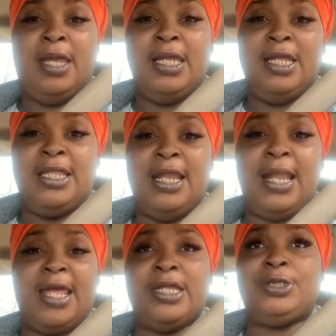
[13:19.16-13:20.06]
And hit that
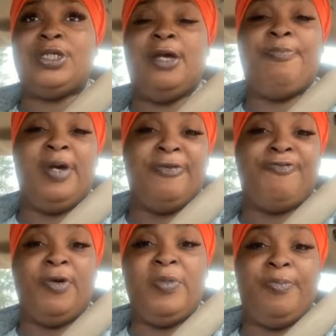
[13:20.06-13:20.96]
like and share button
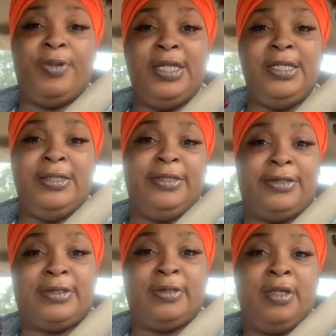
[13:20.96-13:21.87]
for me,
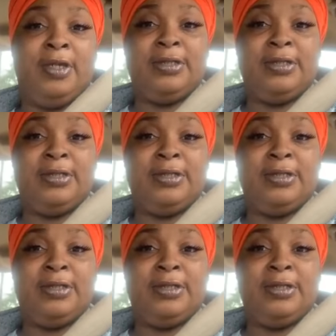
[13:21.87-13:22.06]
please.